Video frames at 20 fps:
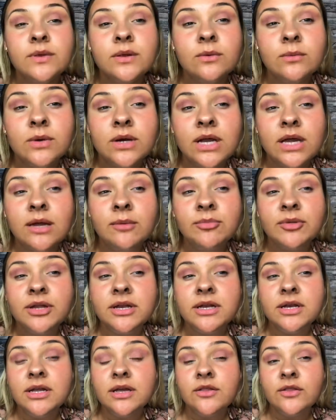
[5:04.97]
When I
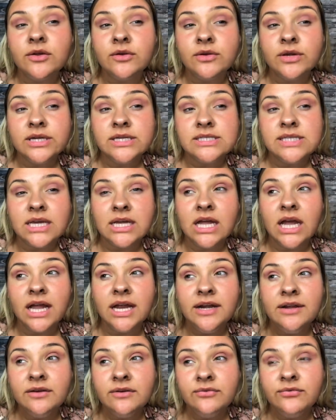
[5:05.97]
blended it in the crease, it
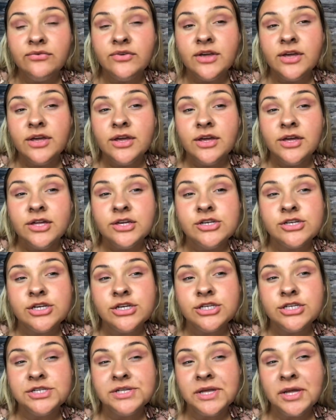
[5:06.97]
kind of
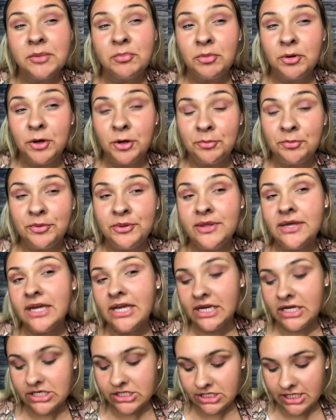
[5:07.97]
turned to like a purpley
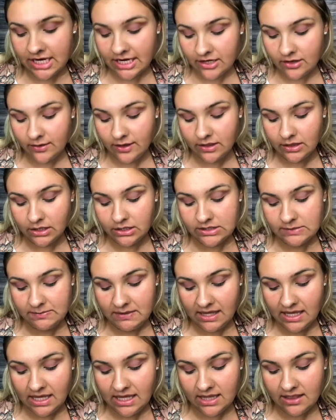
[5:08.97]
kind of shadow. It looks
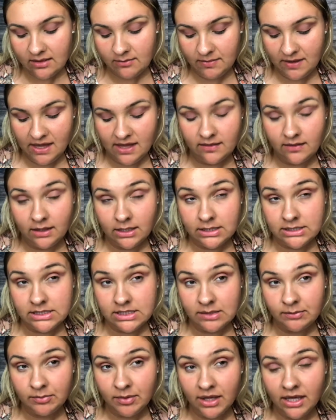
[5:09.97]
pink in the pan, like a
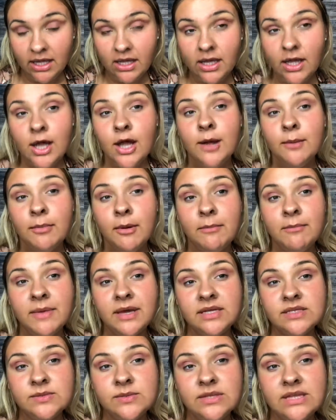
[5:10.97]
deep pink, but
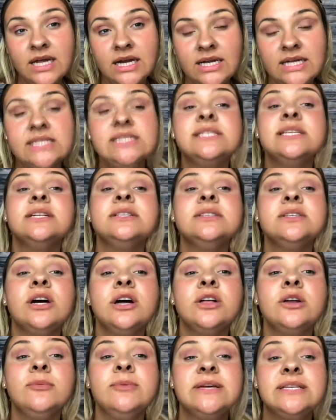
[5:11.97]
mixed with that incense
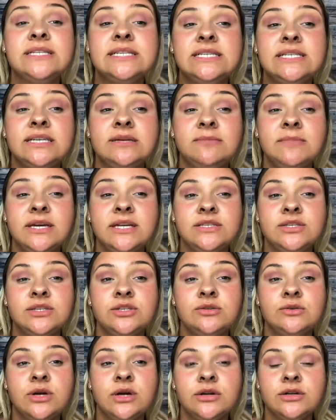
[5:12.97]
color, because I did mix the
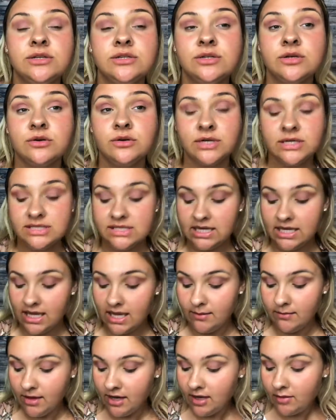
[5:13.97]
two colors in the crease, it
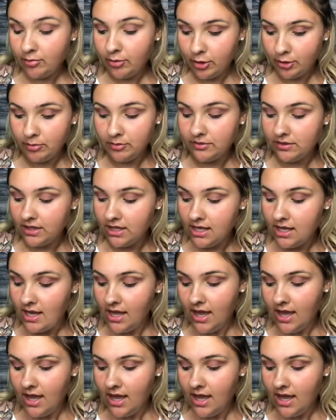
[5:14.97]
came kind of purpley,